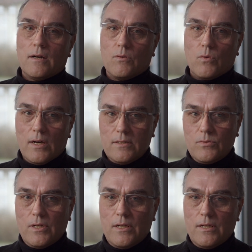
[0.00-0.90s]

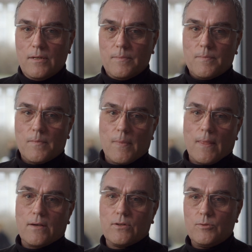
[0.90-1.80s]
One way
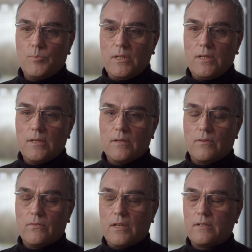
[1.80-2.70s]
could be
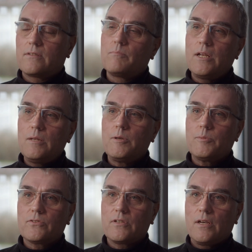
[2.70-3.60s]
that many
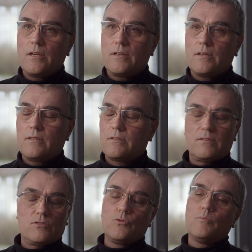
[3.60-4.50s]
people say, this
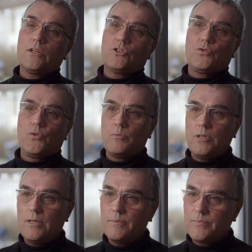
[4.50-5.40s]
is too much for
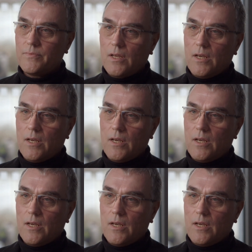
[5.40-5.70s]
me.